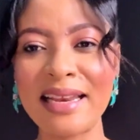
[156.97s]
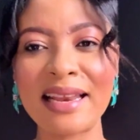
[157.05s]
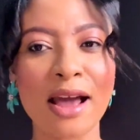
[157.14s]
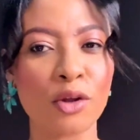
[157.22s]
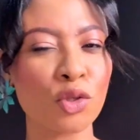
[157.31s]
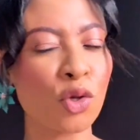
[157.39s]

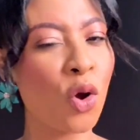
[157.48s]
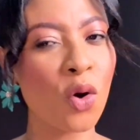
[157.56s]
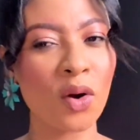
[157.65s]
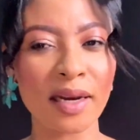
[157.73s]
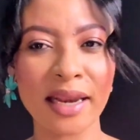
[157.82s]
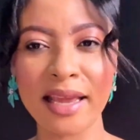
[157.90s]

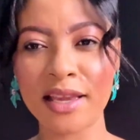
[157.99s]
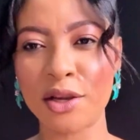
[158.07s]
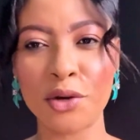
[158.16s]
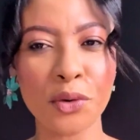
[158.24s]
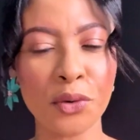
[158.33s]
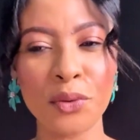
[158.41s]
lactonic,
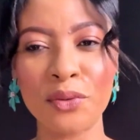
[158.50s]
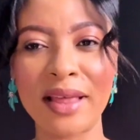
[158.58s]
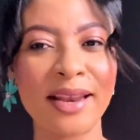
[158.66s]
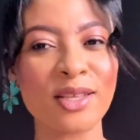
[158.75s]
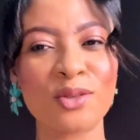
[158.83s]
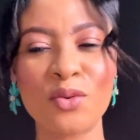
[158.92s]

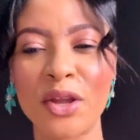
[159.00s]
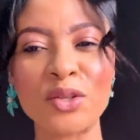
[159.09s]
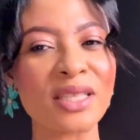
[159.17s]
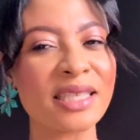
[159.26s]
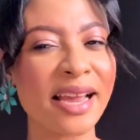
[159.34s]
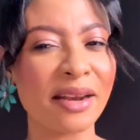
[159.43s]
that is going
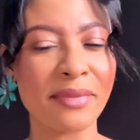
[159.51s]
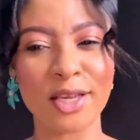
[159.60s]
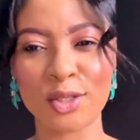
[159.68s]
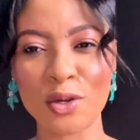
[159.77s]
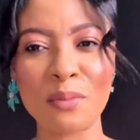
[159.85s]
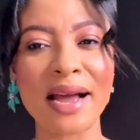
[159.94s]
to turn my
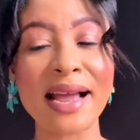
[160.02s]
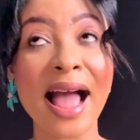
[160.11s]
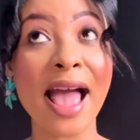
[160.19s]
stomach.